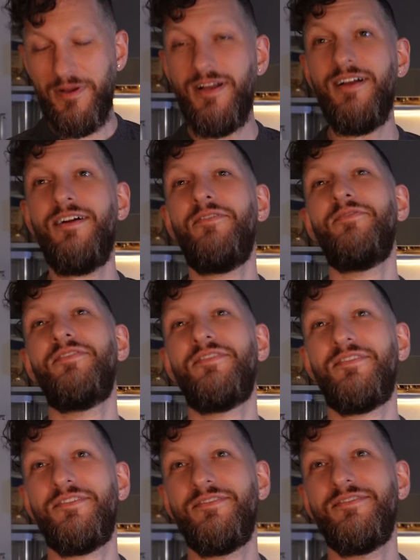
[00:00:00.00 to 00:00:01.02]
Puffs.
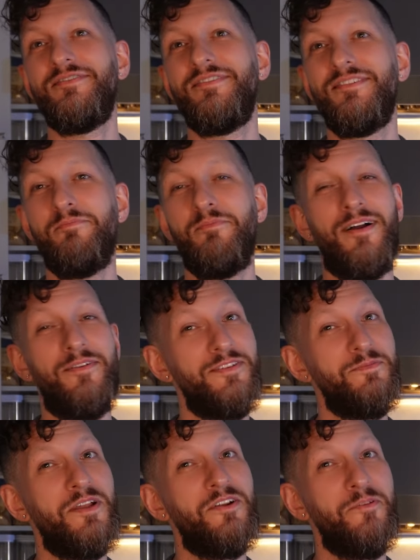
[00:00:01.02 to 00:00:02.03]
Puff
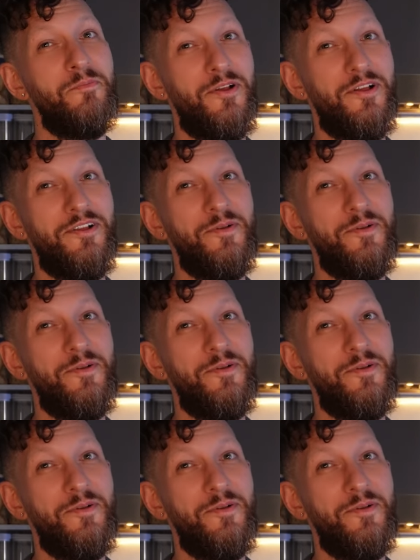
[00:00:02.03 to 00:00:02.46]
is better than ball.